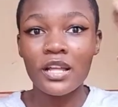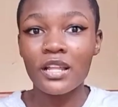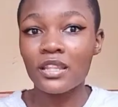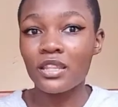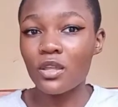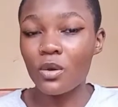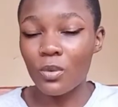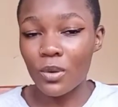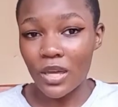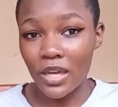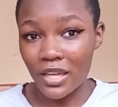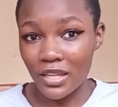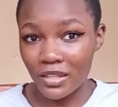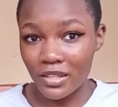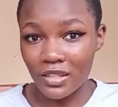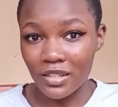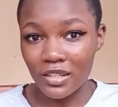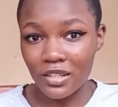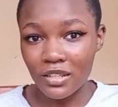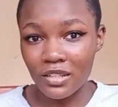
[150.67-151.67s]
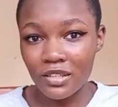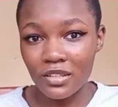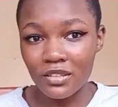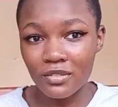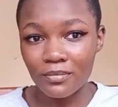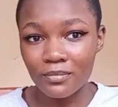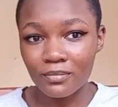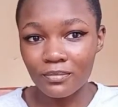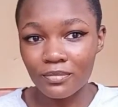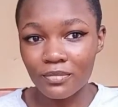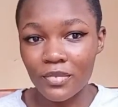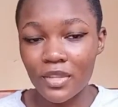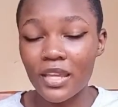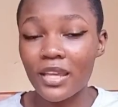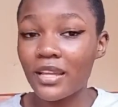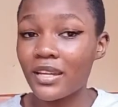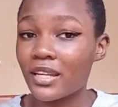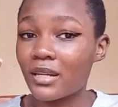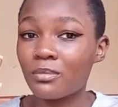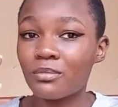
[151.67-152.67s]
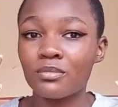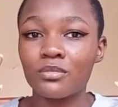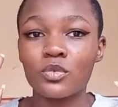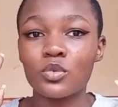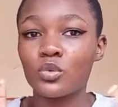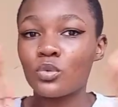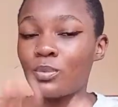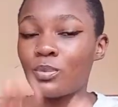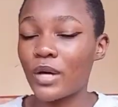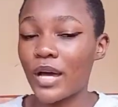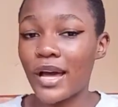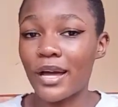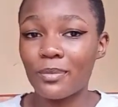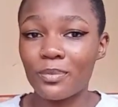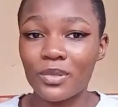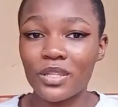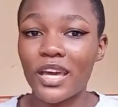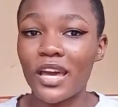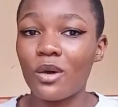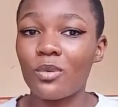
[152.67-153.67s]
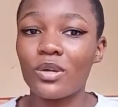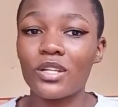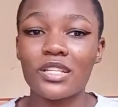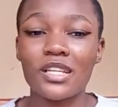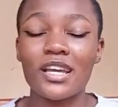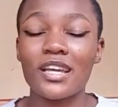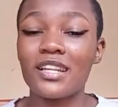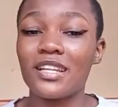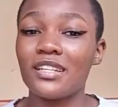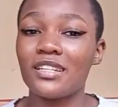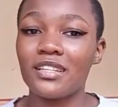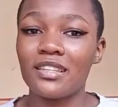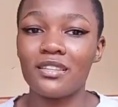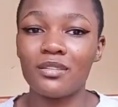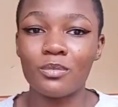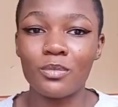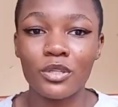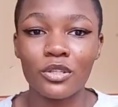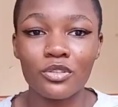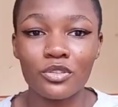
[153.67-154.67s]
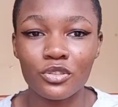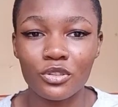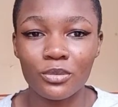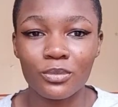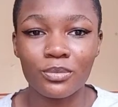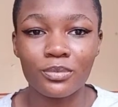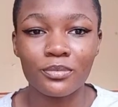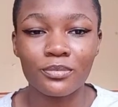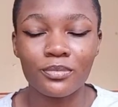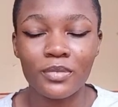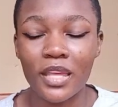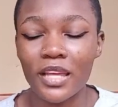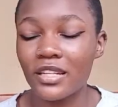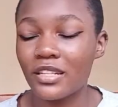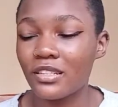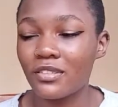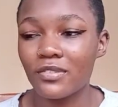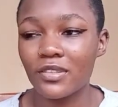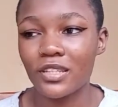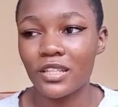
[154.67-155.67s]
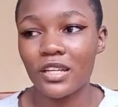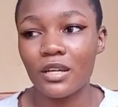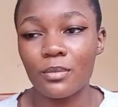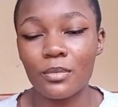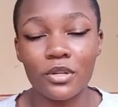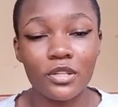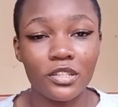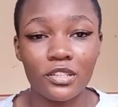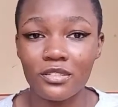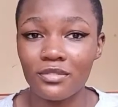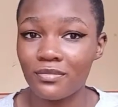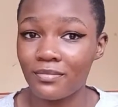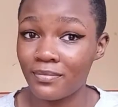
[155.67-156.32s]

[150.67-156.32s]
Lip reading: the way it did, and I'm super happy I went ahead and did the big job. I didn't even think about it.